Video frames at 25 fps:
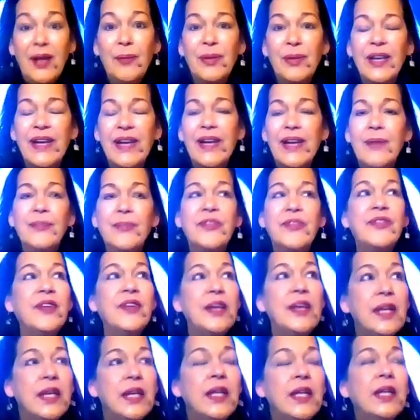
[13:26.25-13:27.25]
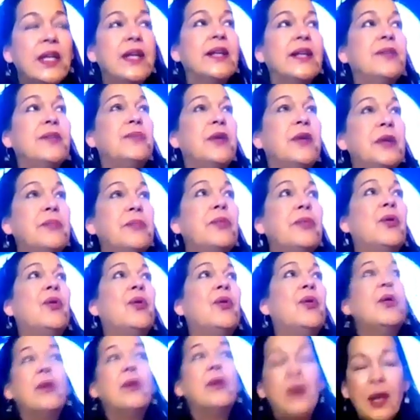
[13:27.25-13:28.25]
But like, I'm seeing like
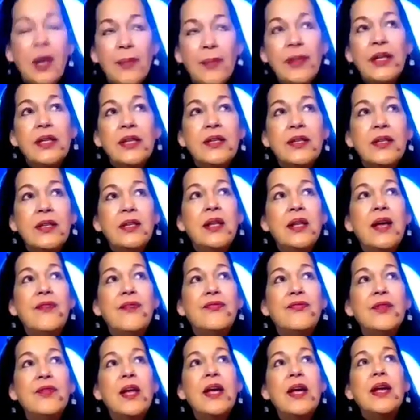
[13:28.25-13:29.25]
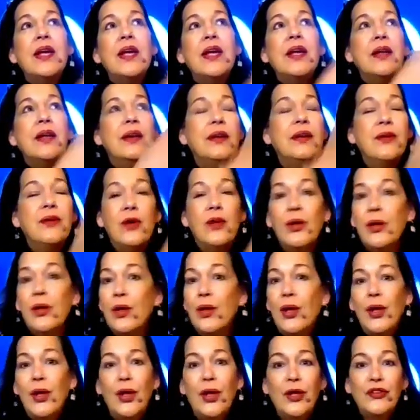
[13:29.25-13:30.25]
people coming into the left lane
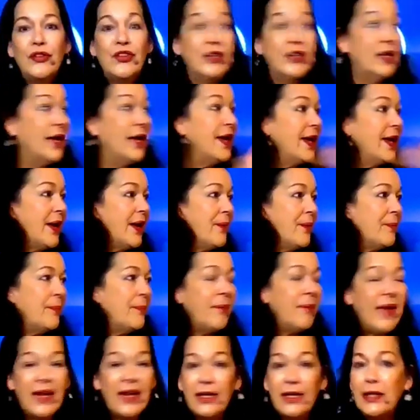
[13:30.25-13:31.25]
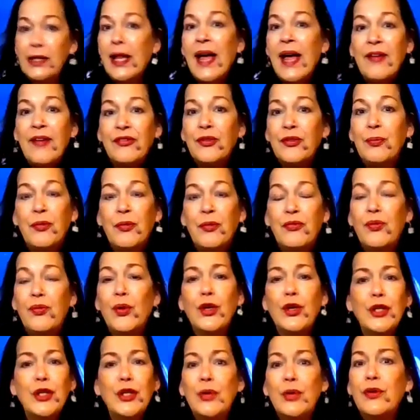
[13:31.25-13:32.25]
to like make a left
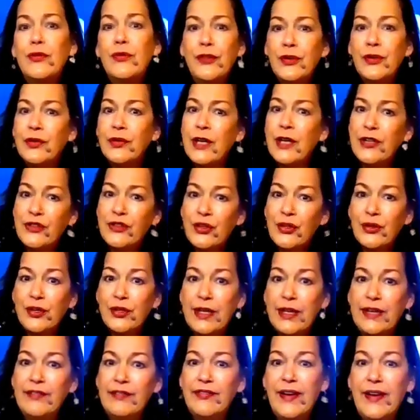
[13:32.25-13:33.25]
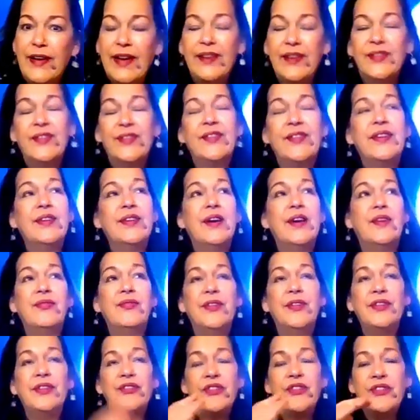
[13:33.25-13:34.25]
before you if you're not turning fast
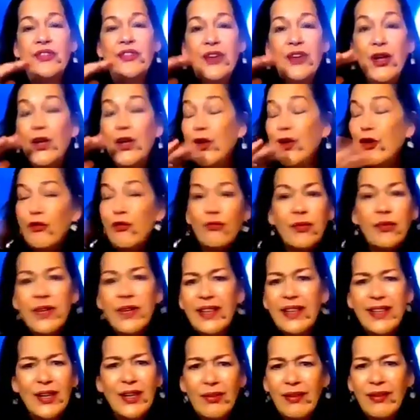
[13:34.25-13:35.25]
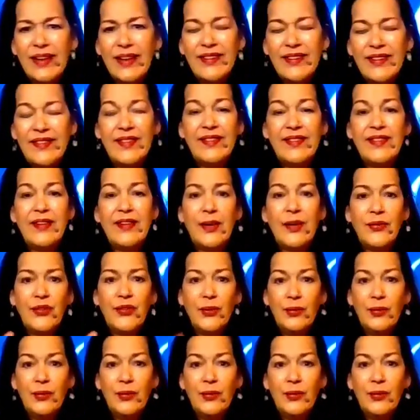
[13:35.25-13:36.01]
enough, and just really crazy stuff.